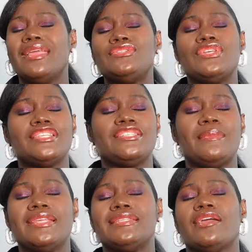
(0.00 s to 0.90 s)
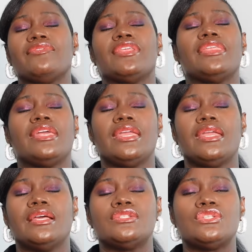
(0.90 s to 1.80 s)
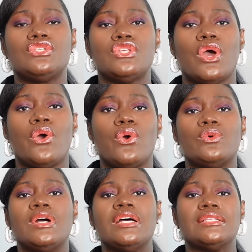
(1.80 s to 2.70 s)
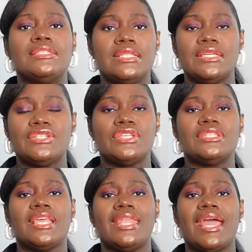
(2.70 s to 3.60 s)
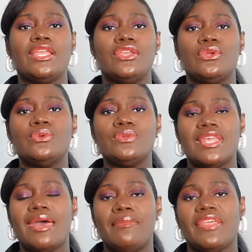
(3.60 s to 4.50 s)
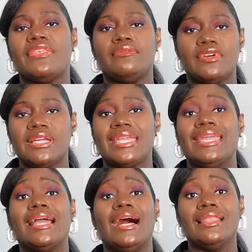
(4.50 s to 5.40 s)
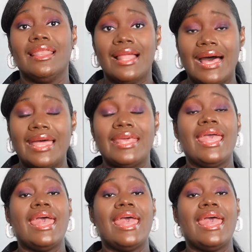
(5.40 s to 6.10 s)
It just makes everything so delicious, and I use that method of cooking a lot,